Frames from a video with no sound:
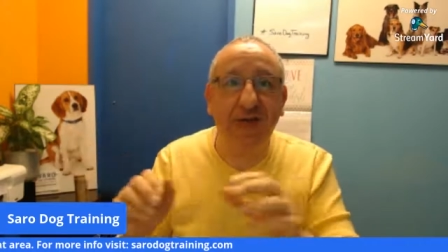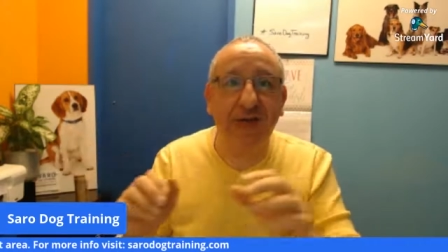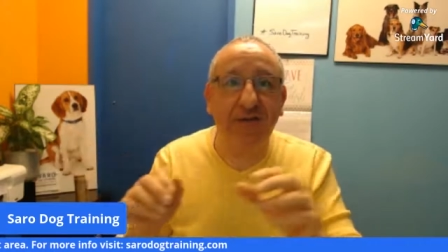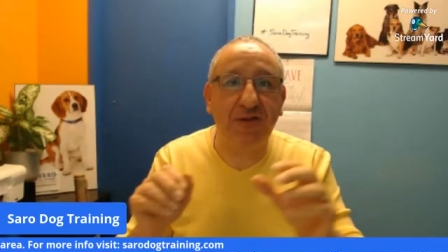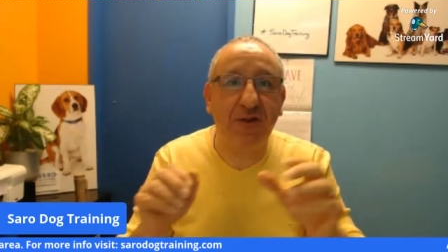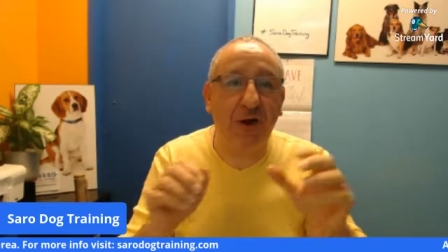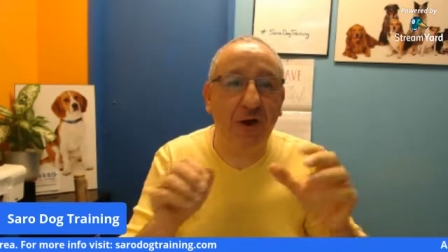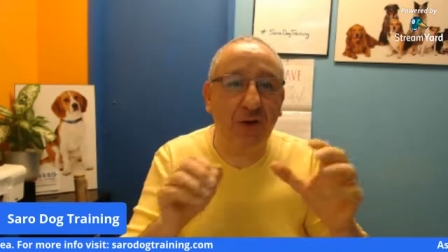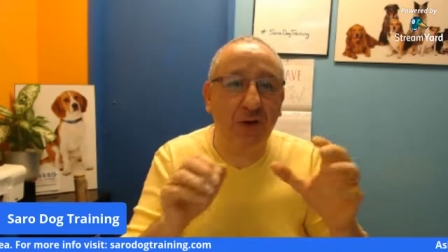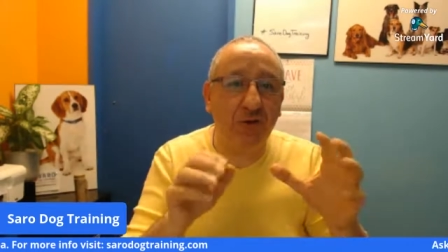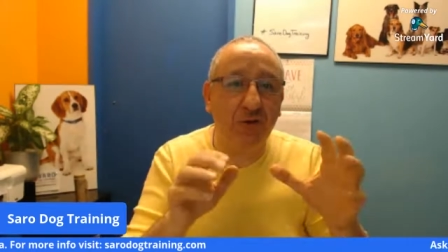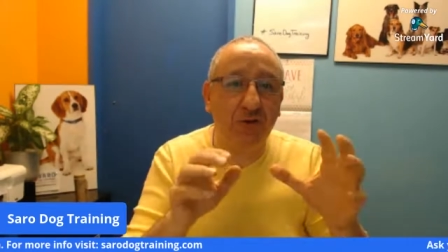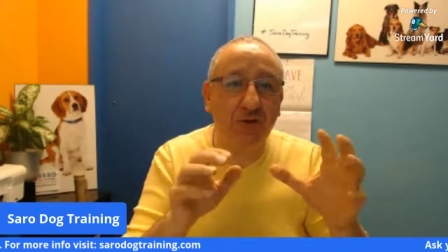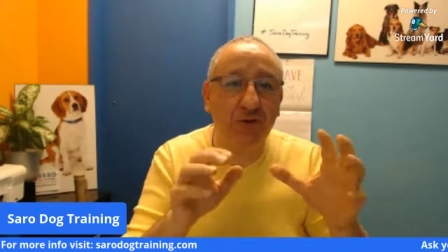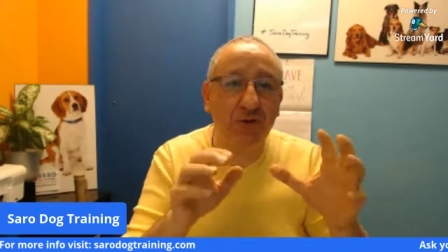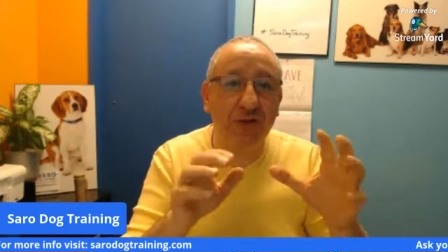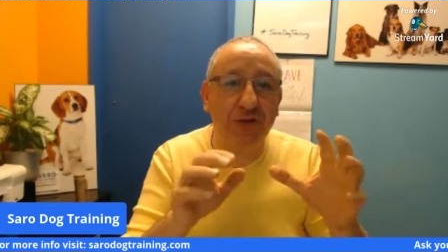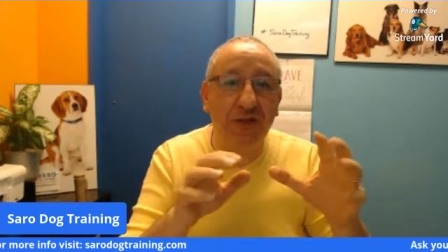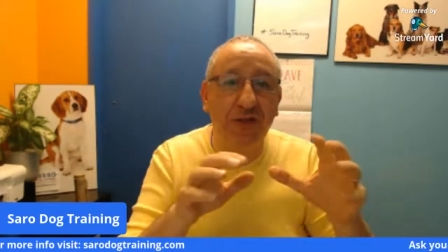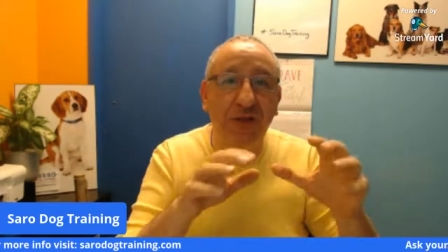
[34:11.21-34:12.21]
a dog who
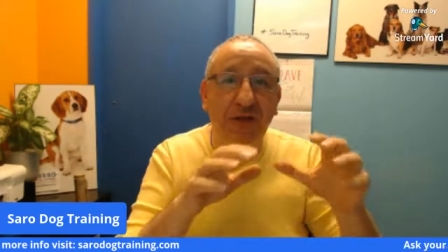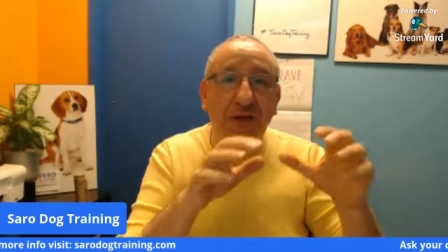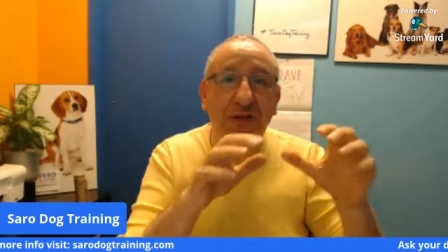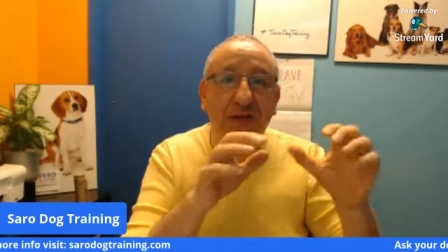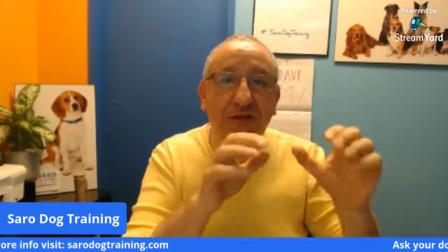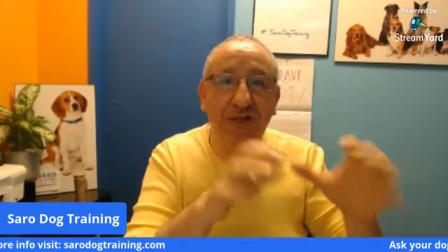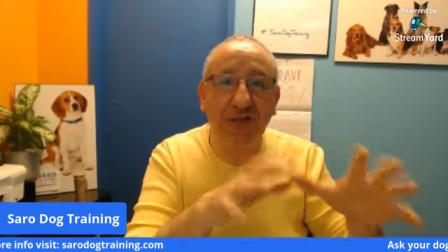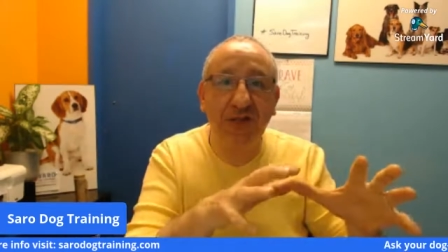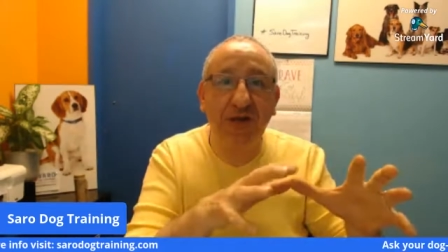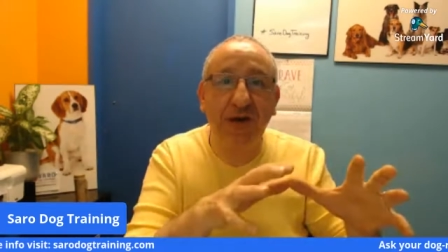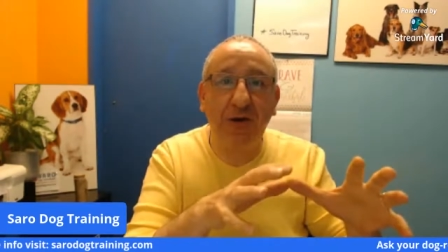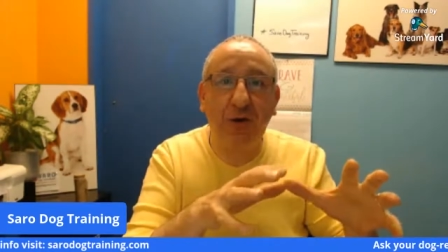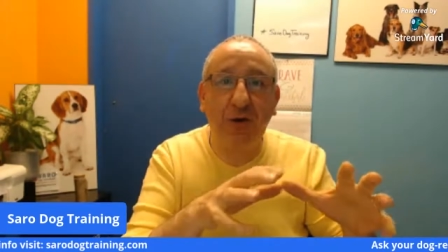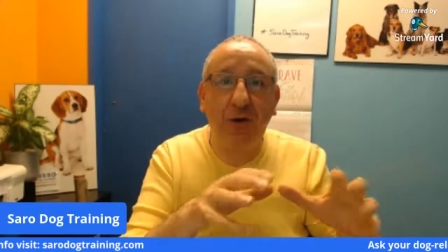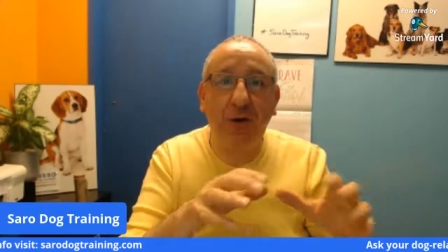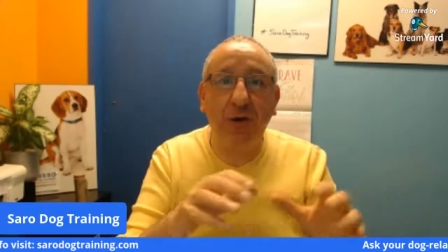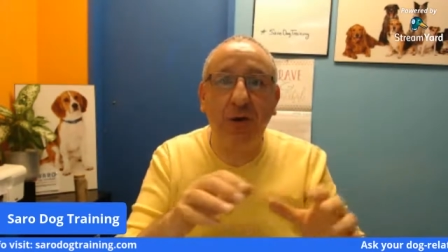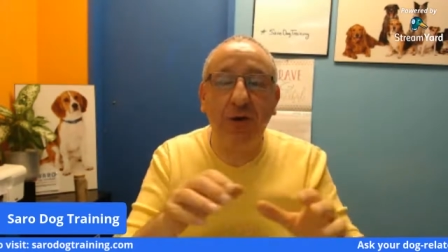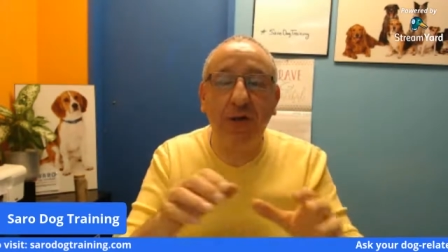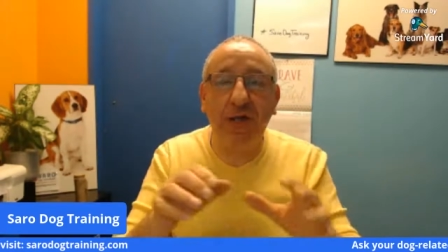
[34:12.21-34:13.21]
could dig a
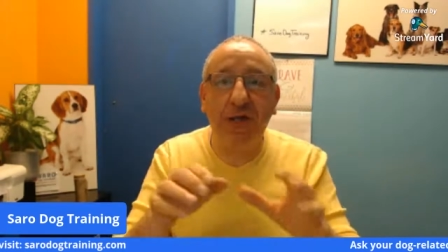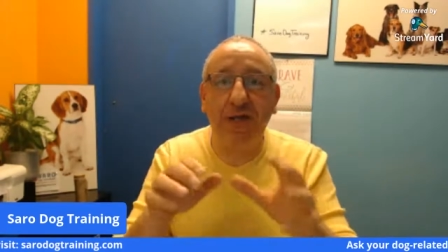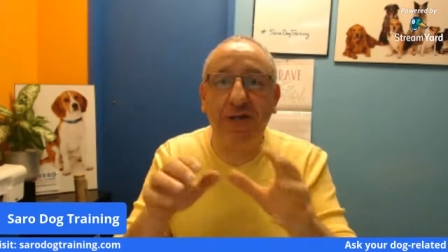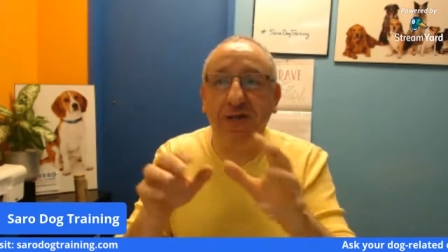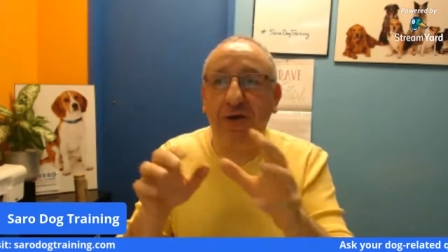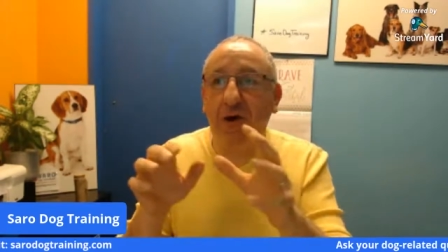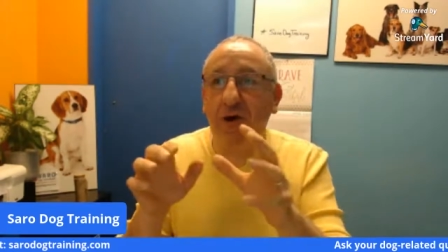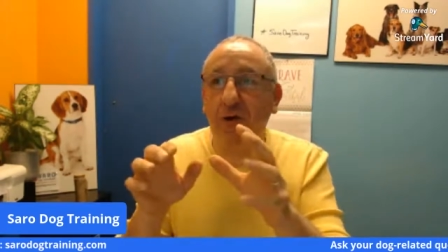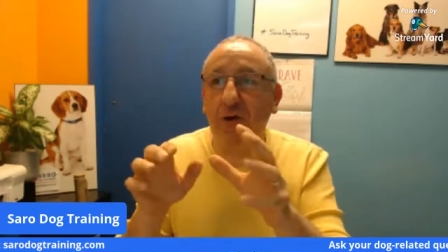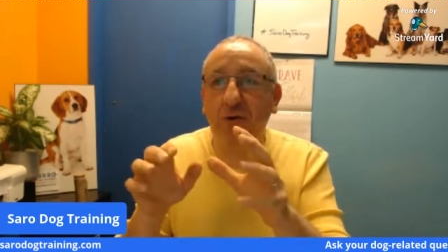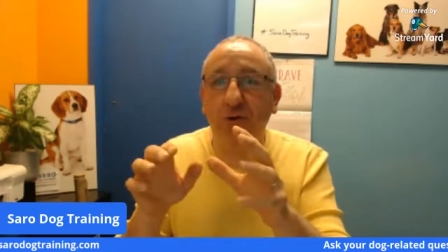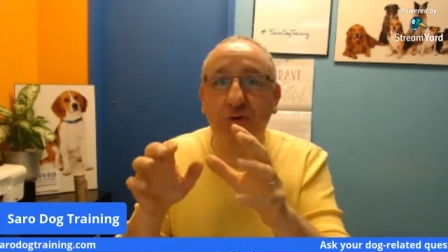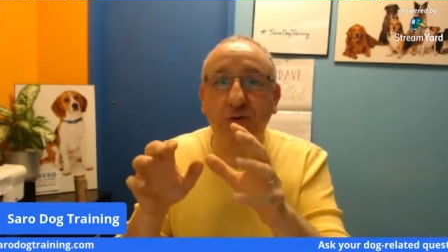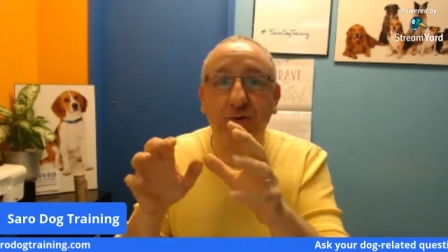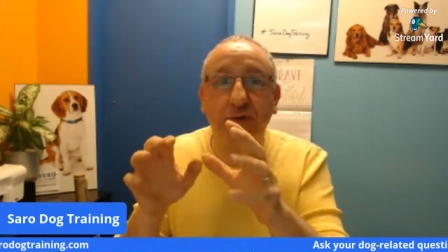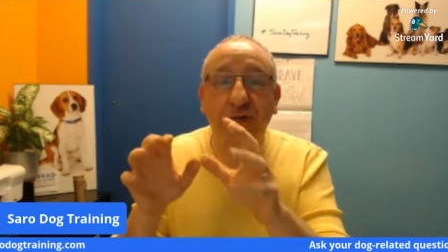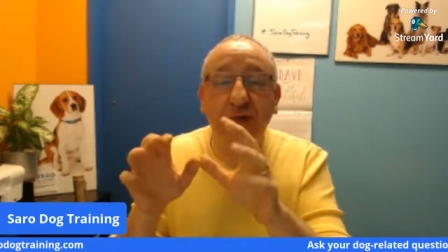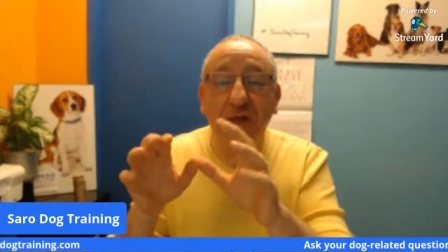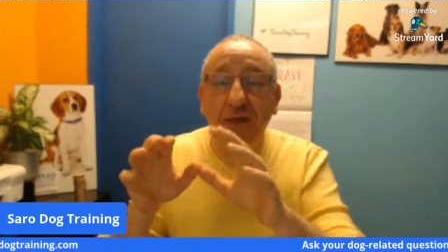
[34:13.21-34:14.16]
hole, a dog who could